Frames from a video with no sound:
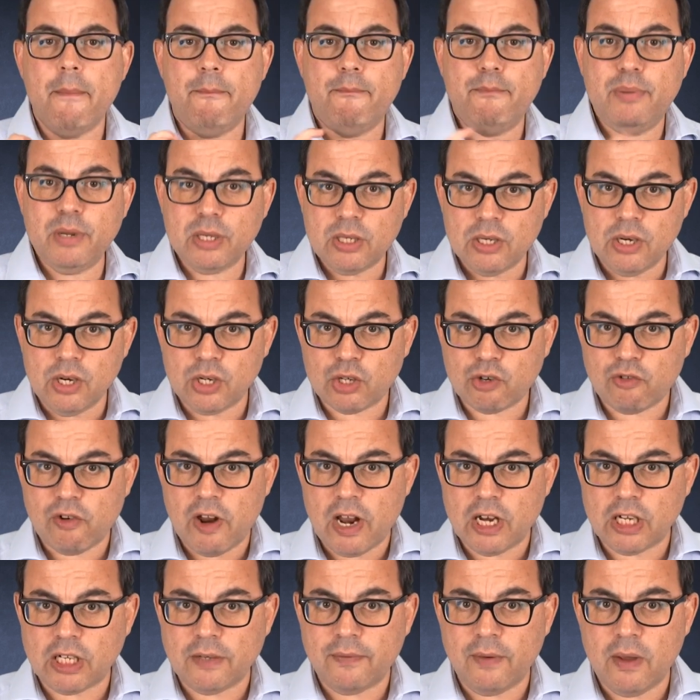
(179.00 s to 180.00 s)
a business
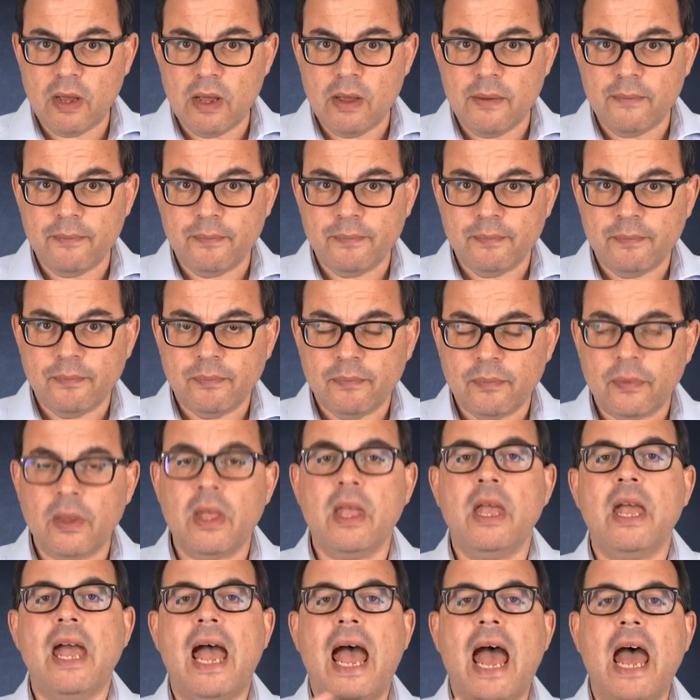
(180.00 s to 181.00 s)
transfer
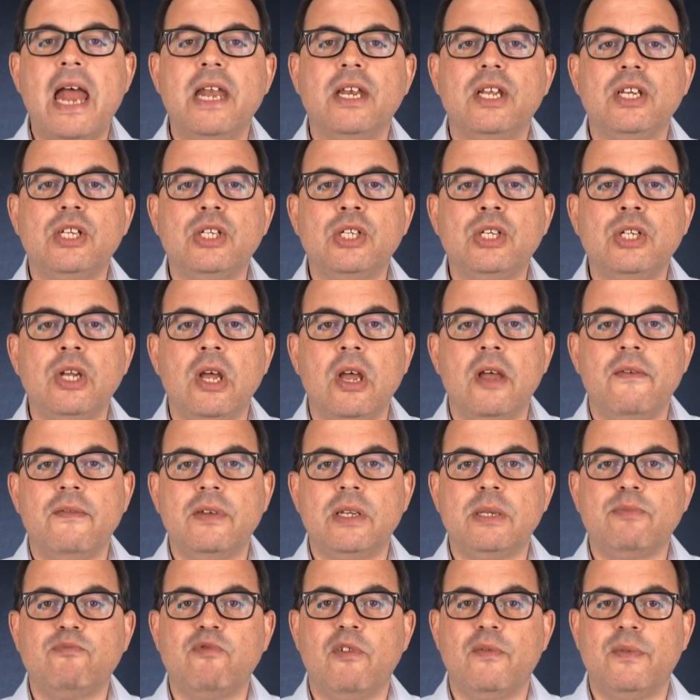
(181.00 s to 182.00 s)
and a
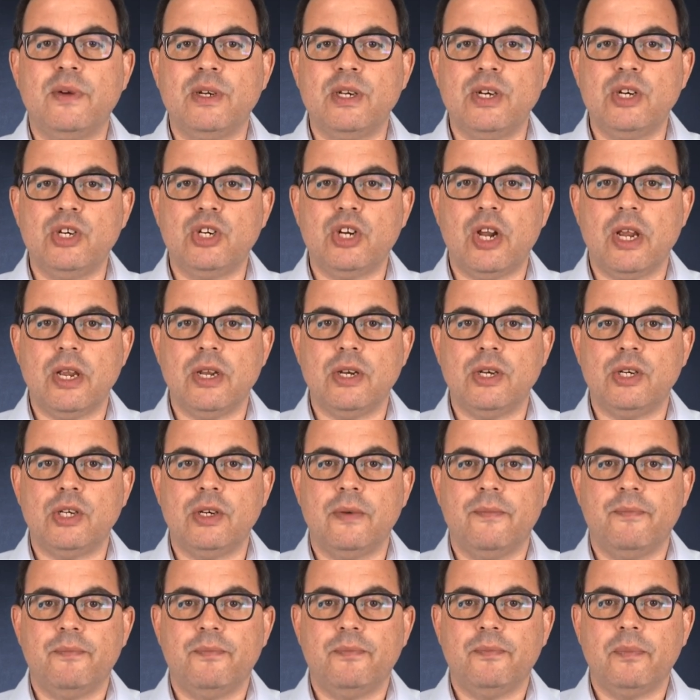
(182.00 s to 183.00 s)
service provision
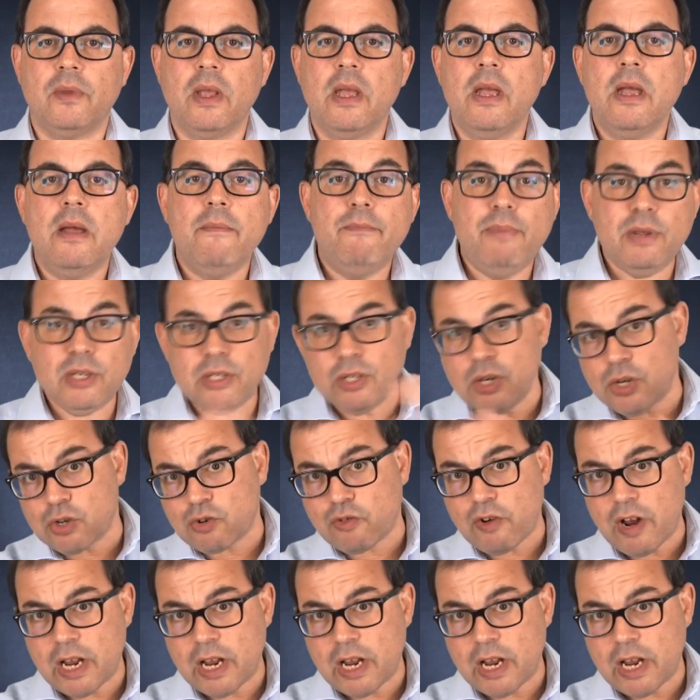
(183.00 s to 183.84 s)
change. Business